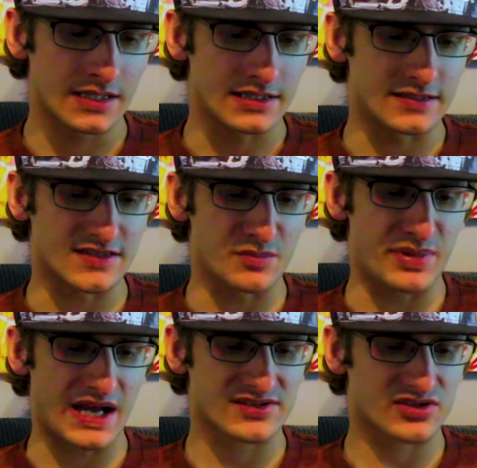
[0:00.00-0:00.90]
is the
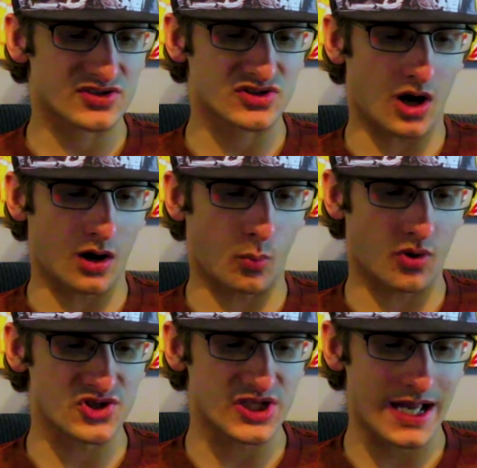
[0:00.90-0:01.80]
best Star
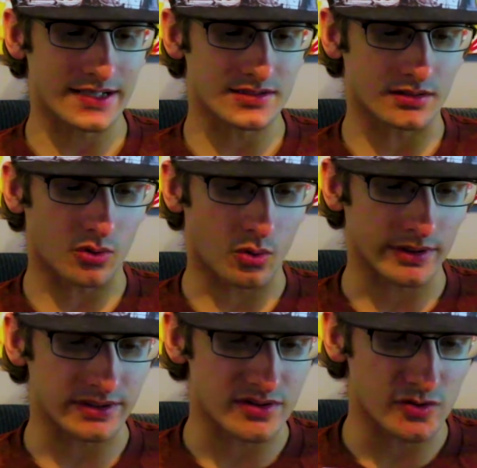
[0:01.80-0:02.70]
Wars yet,
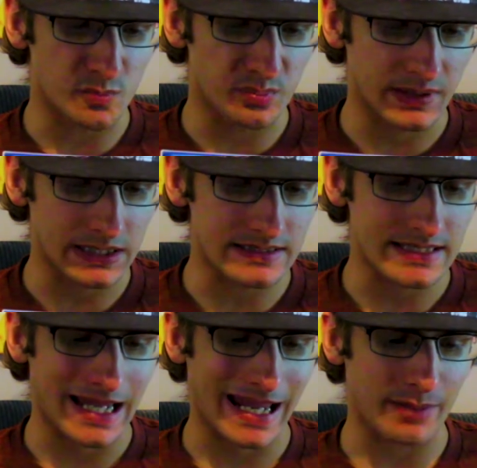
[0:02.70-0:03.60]
according to
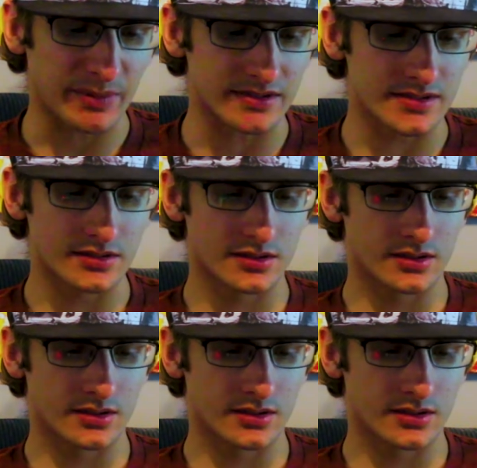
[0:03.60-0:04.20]
Pete Hammond.